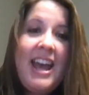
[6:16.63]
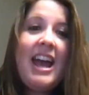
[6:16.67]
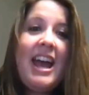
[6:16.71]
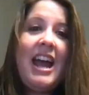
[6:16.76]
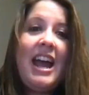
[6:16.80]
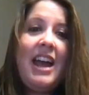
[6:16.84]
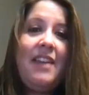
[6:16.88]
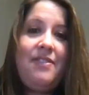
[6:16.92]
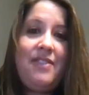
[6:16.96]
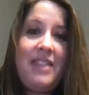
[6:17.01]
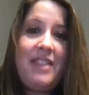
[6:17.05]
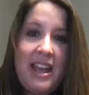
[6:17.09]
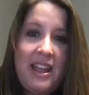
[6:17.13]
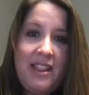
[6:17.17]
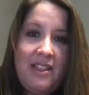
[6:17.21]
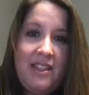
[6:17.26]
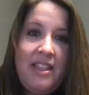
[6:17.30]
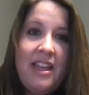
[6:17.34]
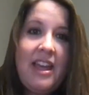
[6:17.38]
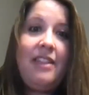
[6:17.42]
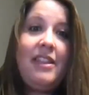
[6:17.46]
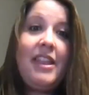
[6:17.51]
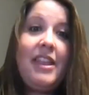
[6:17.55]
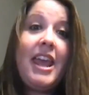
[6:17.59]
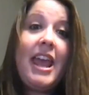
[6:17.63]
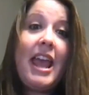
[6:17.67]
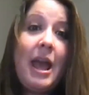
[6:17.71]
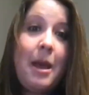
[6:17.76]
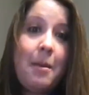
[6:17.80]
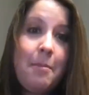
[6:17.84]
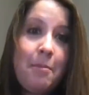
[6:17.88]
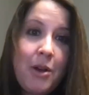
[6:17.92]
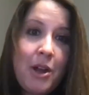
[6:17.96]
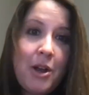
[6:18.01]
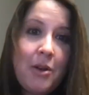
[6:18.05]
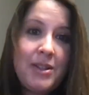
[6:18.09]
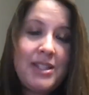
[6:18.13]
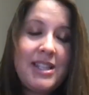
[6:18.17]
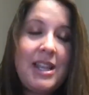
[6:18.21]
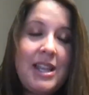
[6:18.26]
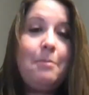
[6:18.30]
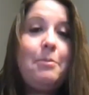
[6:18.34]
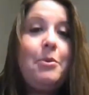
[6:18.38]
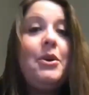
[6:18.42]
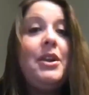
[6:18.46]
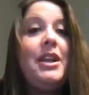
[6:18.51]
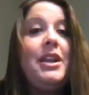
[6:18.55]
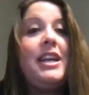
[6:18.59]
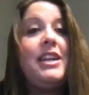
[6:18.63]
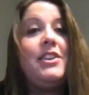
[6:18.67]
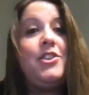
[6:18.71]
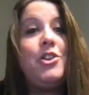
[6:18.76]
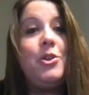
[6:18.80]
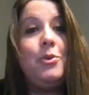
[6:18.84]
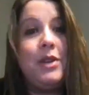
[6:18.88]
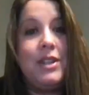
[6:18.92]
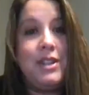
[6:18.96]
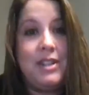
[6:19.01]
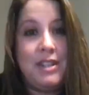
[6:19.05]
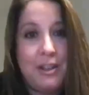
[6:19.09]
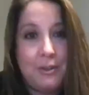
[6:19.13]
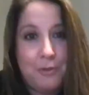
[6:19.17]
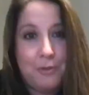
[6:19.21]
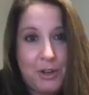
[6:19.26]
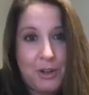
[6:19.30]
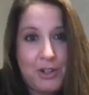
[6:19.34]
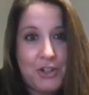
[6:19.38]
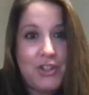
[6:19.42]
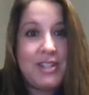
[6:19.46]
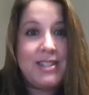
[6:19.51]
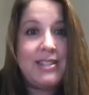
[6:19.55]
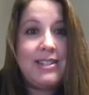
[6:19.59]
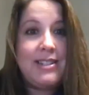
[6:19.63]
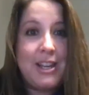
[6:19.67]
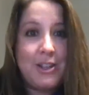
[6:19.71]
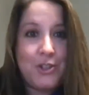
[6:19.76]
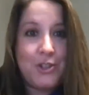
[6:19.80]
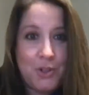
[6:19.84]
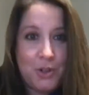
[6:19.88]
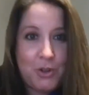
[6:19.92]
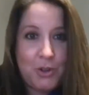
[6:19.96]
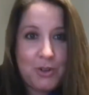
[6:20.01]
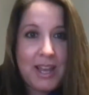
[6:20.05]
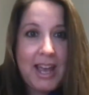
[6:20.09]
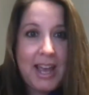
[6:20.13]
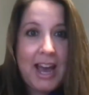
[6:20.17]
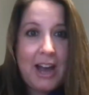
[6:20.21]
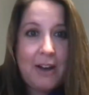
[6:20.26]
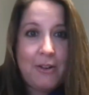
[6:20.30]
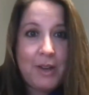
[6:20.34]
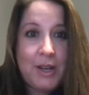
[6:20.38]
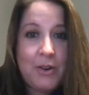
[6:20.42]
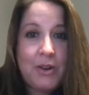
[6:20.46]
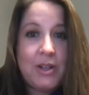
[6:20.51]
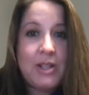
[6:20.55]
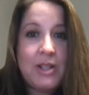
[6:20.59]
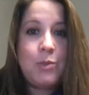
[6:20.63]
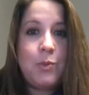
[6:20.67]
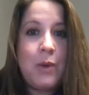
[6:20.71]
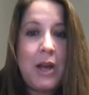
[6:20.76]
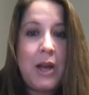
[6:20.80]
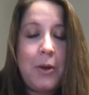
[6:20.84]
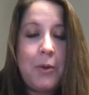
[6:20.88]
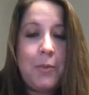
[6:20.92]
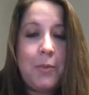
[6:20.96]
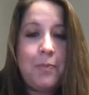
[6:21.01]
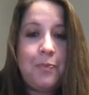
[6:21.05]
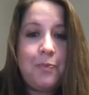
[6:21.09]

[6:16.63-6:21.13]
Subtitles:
And then the embryo is then put into a different gestational carrier as well.